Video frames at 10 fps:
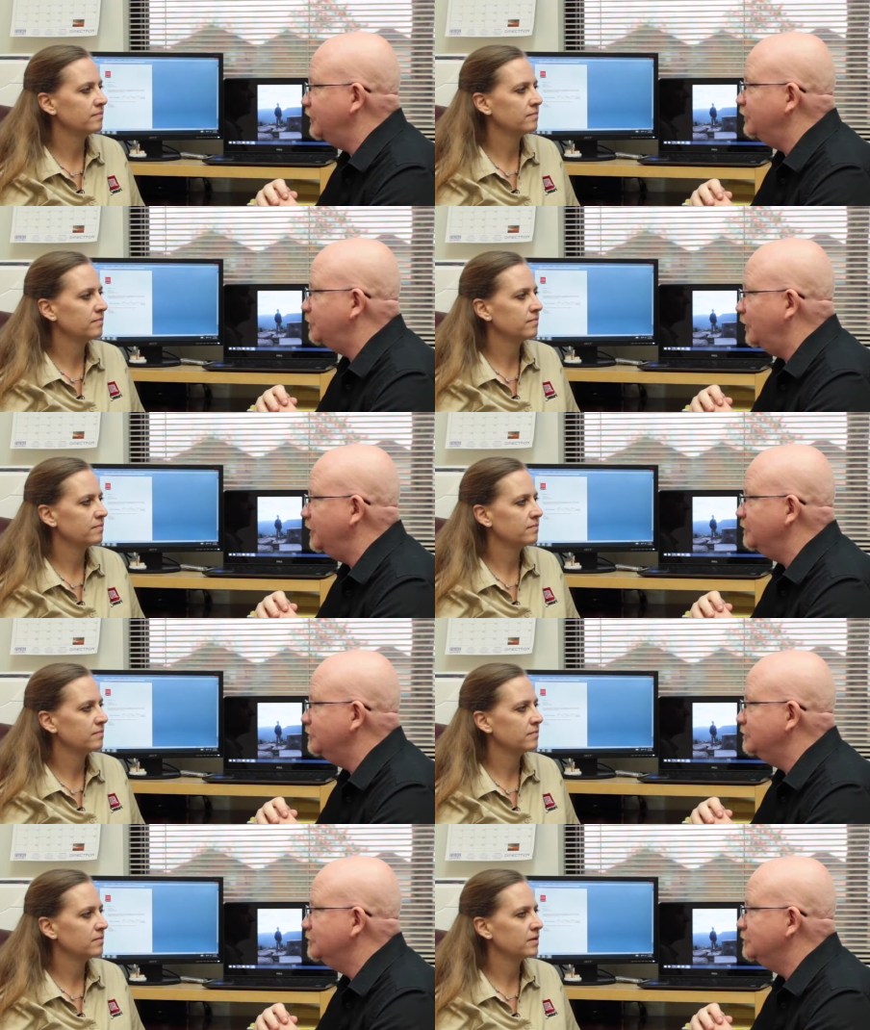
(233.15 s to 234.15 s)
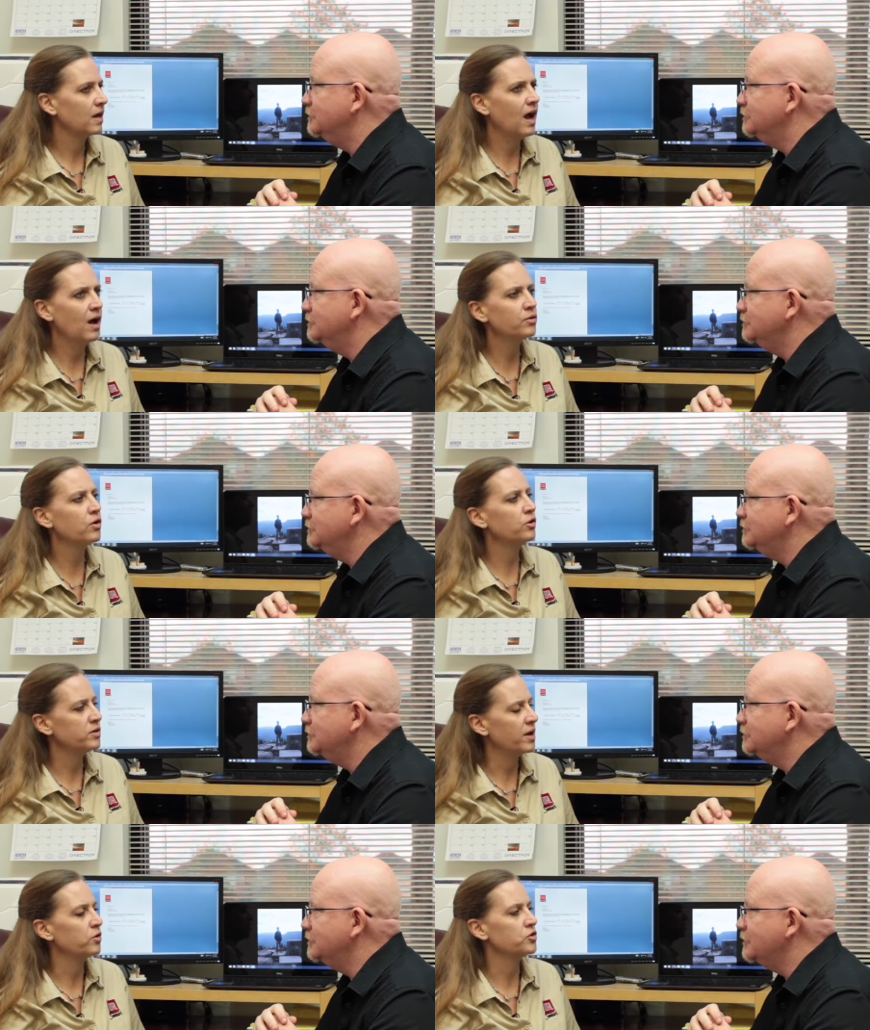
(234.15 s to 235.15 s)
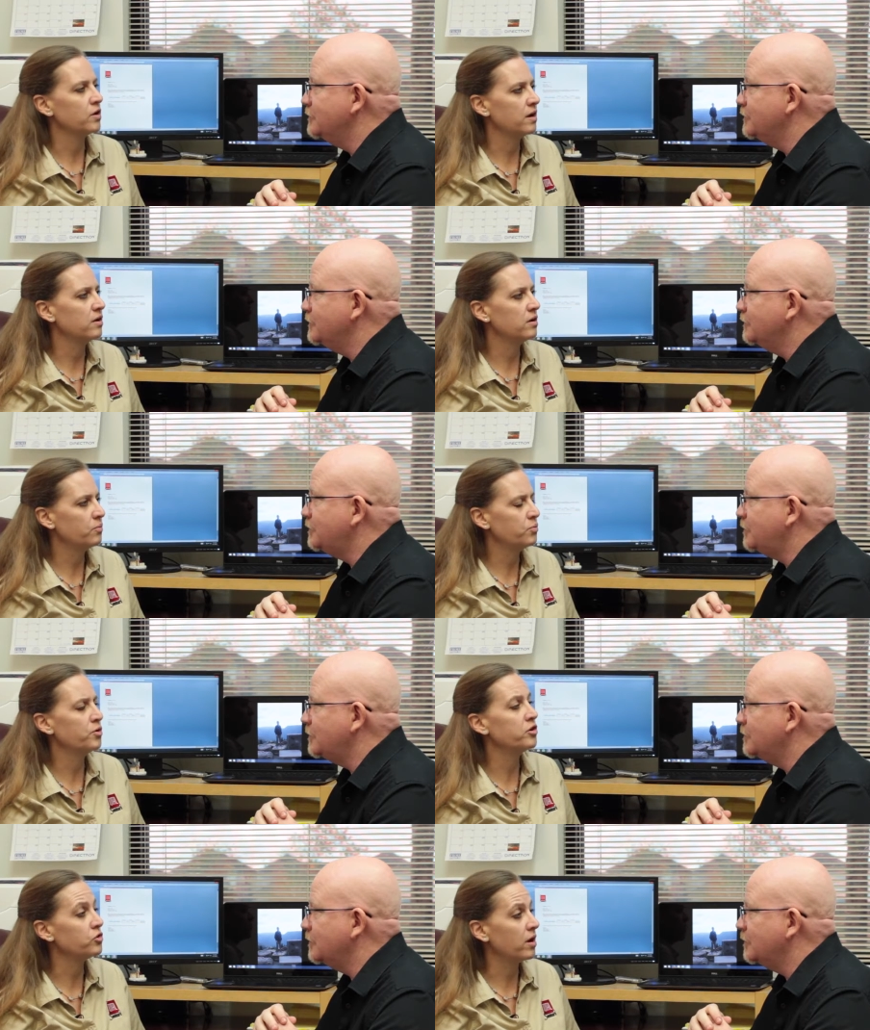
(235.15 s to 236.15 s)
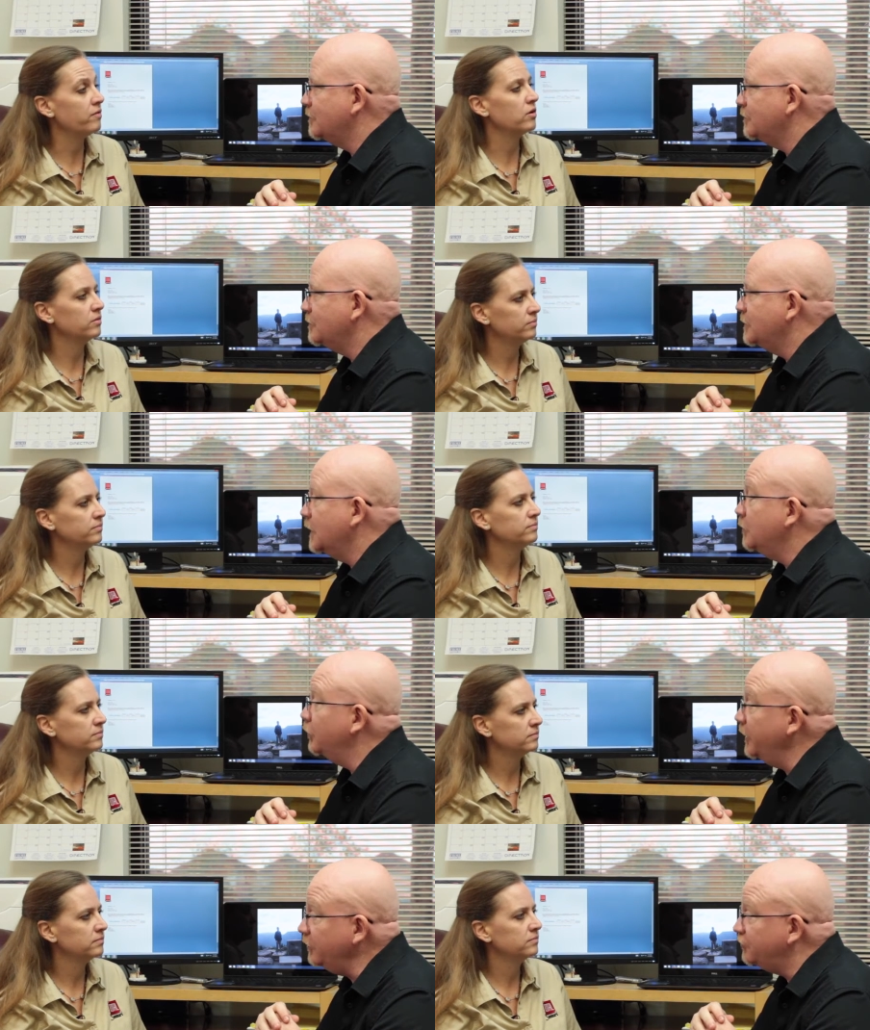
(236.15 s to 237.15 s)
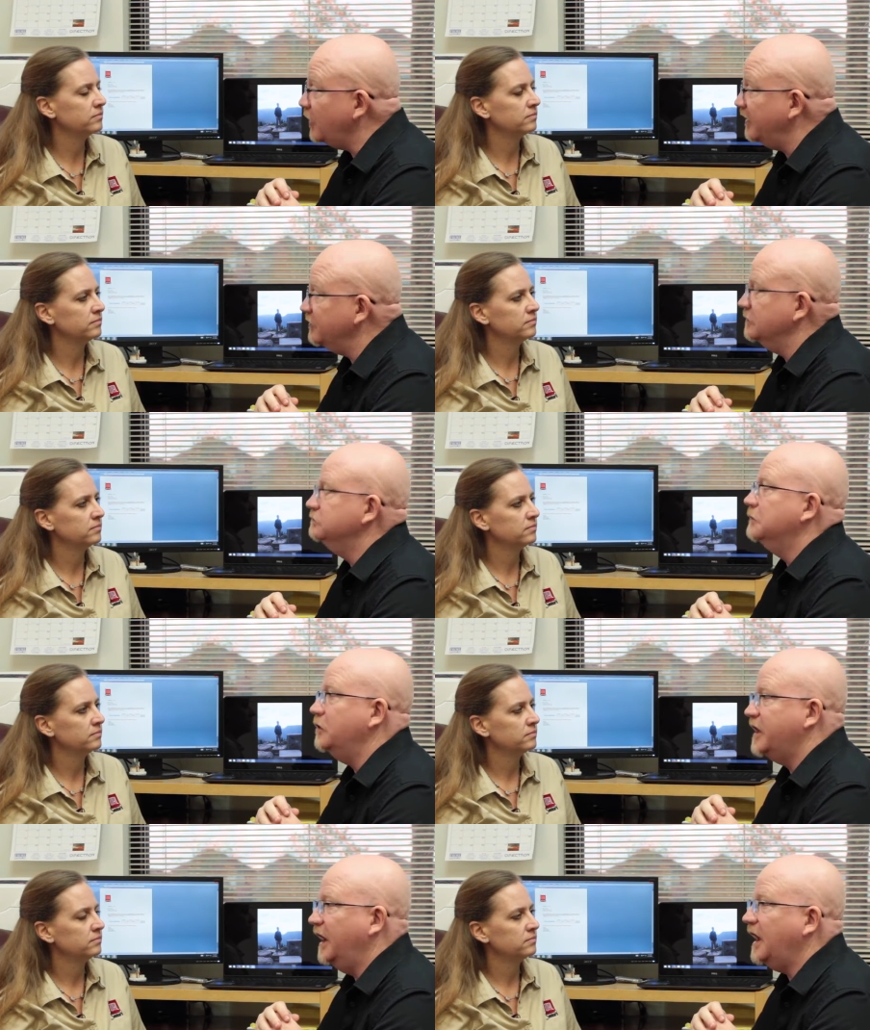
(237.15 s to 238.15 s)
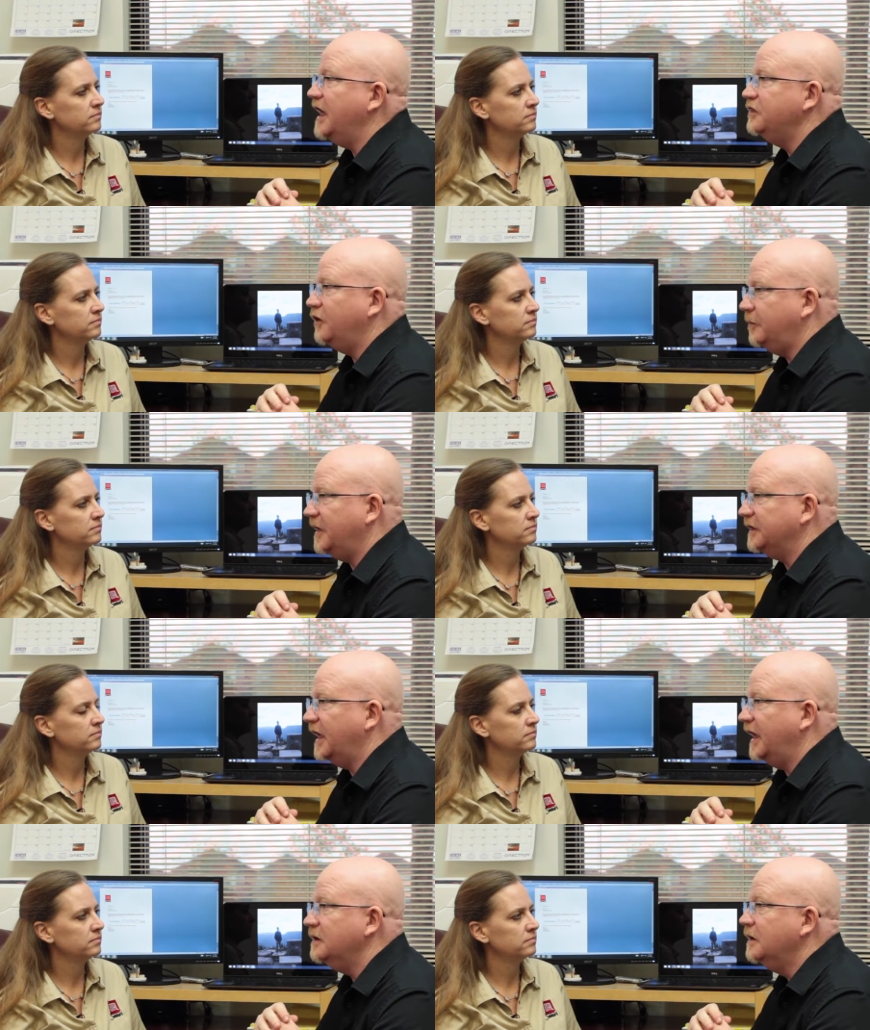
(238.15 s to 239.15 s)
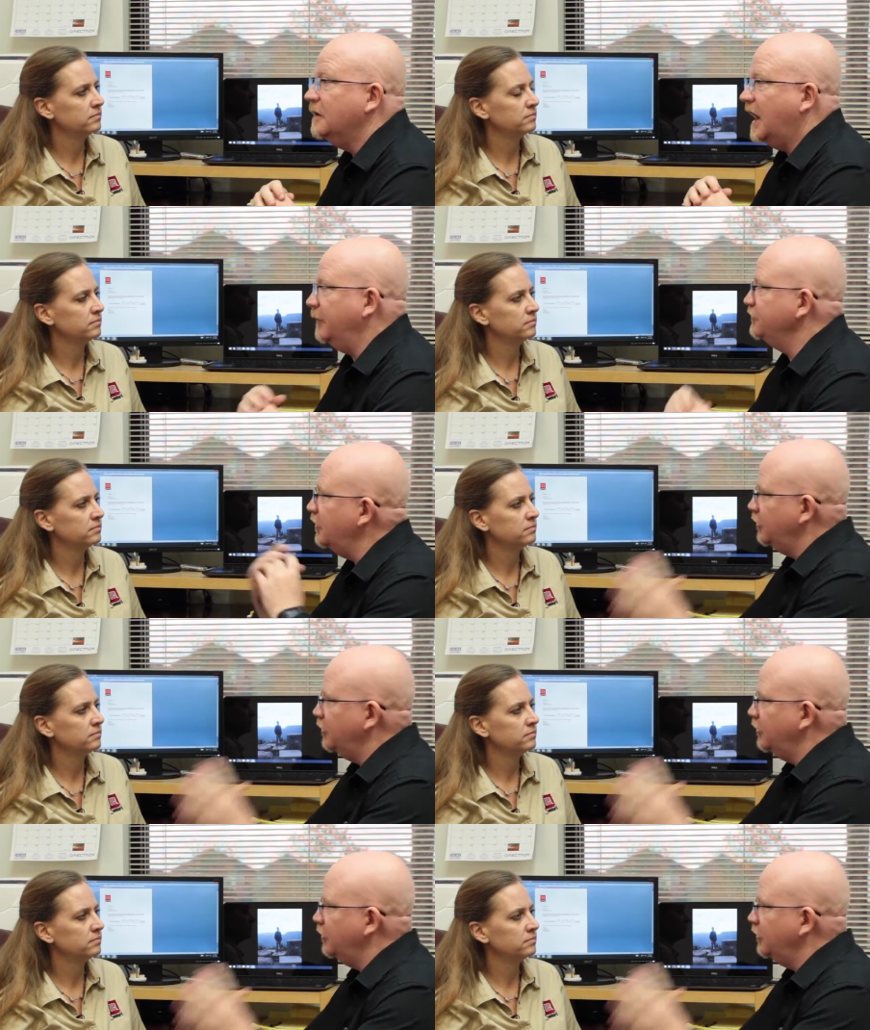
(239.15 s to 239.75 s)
Speaker 1: this point?
Speaker 2: I would go to a printer driver.
Speaker 1: Printer driver? Okay, I hadn't thought about that. I was going to